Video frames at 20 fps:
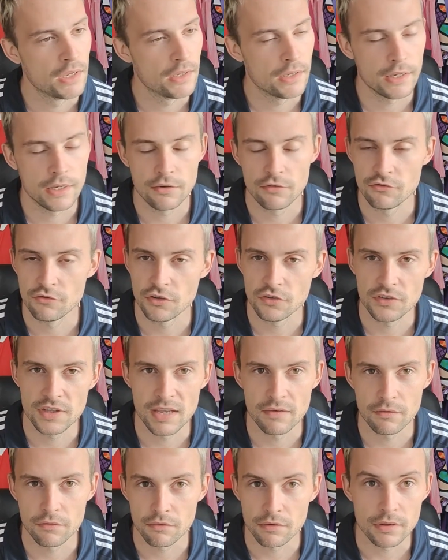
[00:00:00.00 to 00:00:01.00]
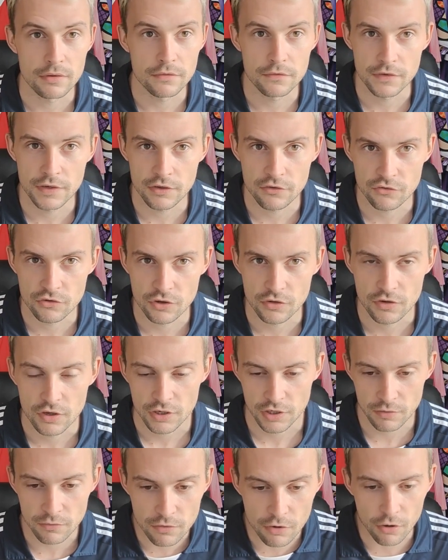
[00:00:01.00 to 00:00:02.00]
it's just never really featured.
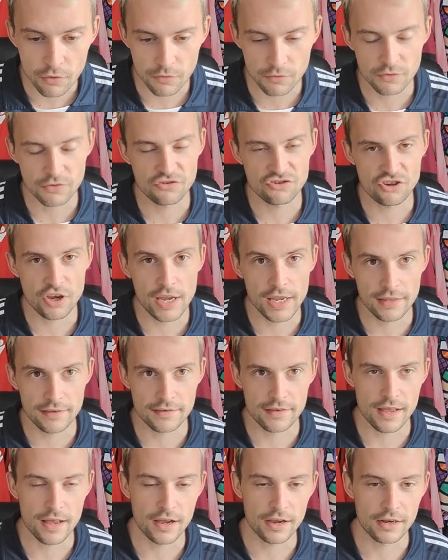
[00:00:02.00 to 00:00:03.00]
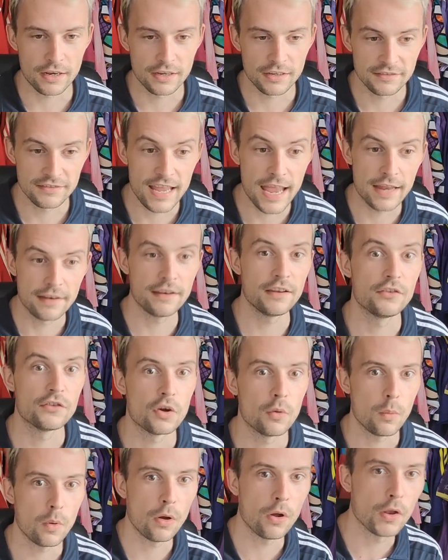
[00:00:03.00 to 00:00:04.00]
You've got shades that are tending
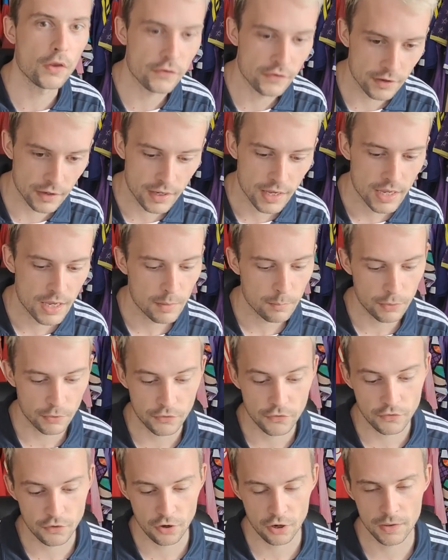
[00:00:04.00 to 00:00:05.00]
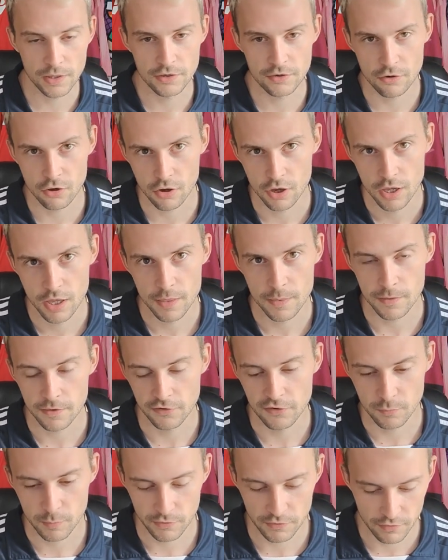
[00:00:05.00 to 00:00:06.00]
towards it, but certainly not this
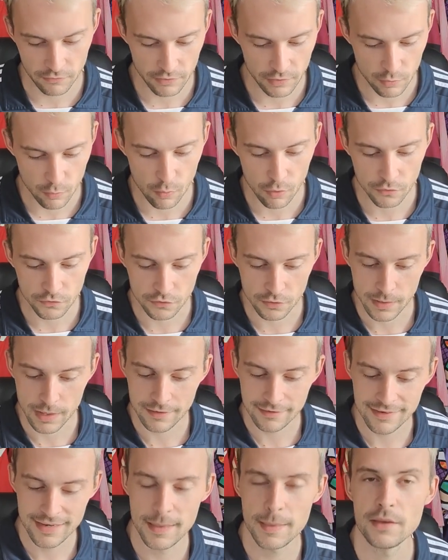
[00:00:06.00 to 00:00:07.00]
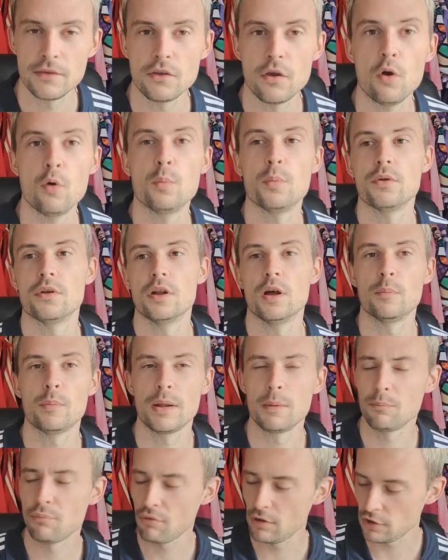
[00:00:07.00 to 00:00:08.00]
specific one. So let's get this open up.
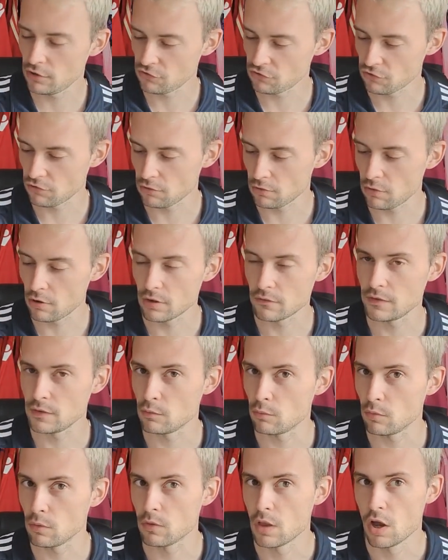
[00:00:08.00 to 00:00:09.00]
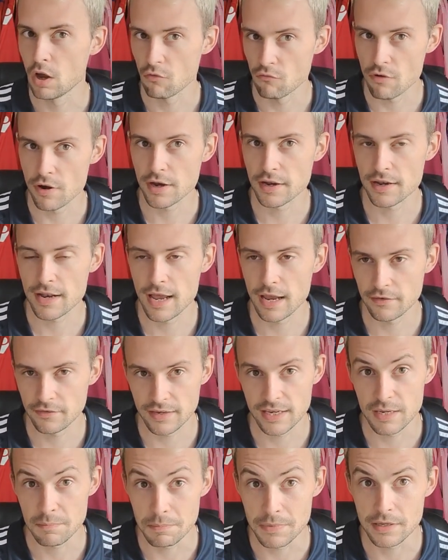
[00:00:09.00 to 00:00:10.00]
I'm pretty sure a lot of you will recognise
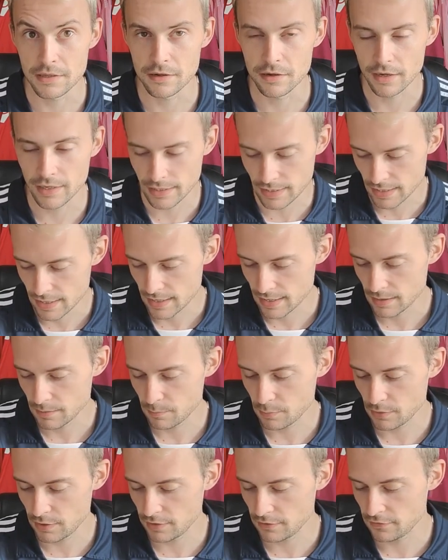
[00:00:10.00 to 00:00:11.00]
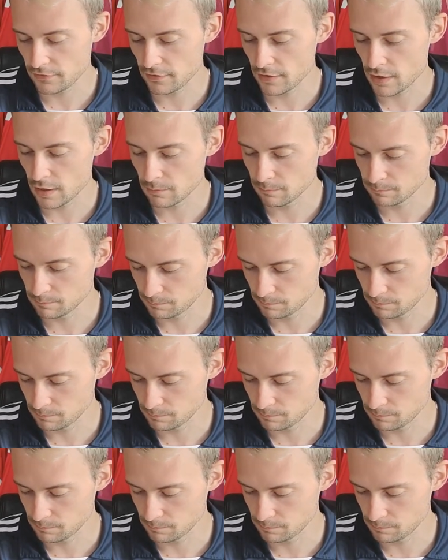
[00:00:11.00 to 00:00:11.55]
it immediately, but it's um,